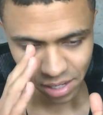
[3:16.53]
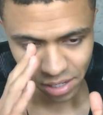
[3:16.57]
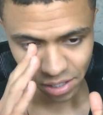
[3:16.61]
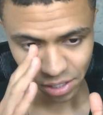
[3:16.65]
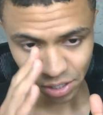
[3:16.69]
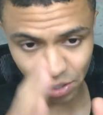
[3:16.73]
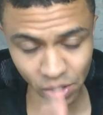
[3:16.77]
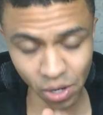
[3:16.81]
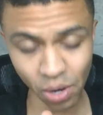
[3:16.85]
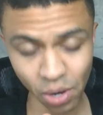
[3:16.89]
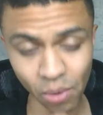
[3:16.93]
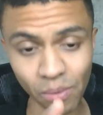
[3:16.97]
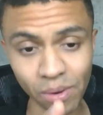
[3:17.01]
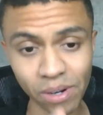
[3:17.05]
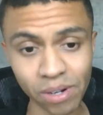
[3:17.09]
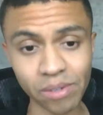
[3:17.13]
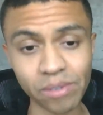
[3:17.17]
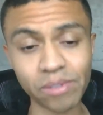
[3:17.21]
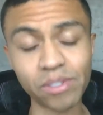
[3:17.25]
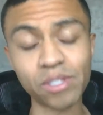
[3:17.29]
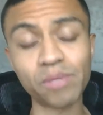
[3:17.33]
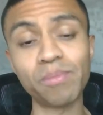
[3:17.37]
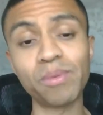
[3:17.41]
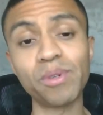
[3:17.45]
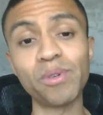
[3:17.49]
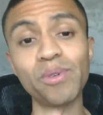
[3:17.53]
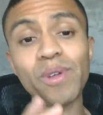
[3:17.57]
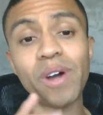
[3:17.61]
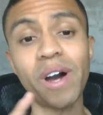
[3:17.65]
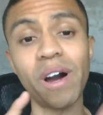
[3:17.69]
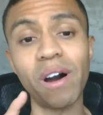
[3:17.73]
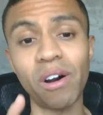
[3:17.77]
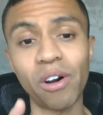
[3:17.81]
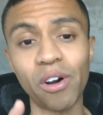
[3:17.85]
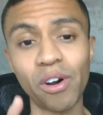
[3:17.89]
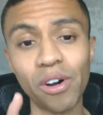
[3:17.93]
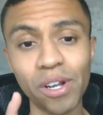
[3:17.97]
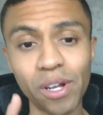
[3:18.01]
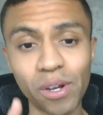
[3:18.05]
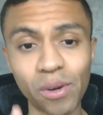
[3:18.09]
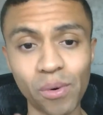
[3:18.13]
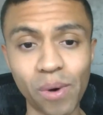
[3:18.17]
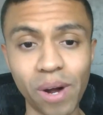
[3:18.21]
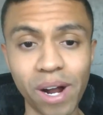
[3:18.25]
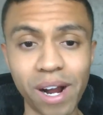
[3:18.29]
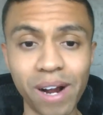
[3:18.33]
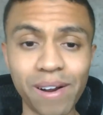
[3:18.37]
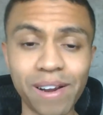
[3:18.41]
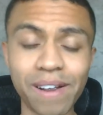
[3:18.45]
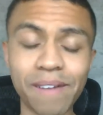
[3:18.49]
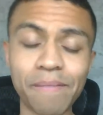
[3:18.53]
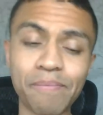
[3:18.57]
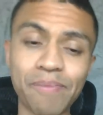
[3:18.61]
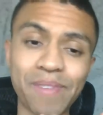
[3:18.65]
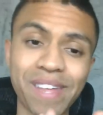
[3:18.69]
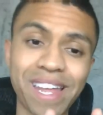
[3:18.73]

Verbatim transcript: You don't want to dispute a hard inquiry